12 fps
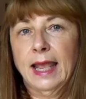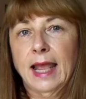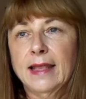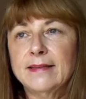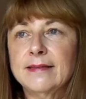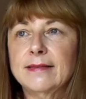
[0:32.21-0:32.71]

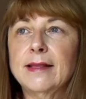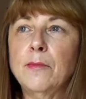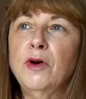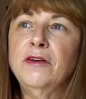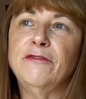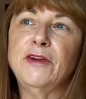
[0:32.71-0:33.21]
As
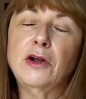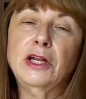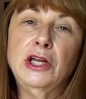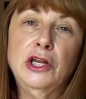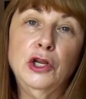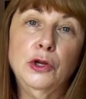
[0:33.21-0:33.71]
someone
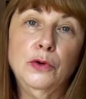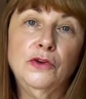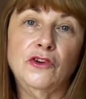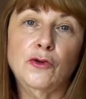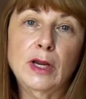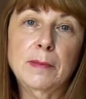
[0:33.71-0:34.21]
fairly new
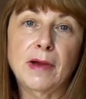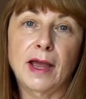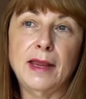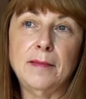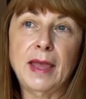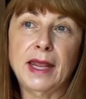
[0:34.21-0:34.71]
to doing
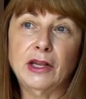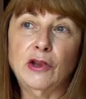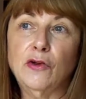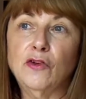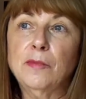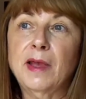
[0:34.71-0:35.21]
my
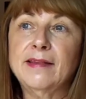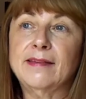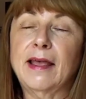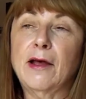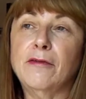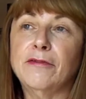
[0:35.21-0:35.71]
manicures
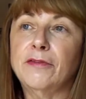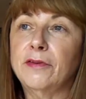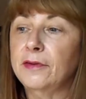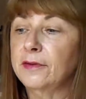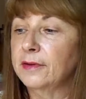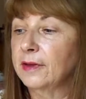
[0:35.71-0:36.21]
myself,
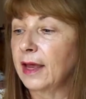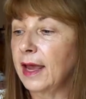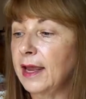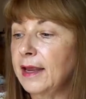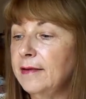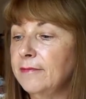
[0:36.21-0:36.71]

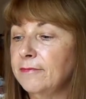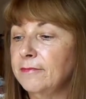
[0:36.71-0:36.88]
I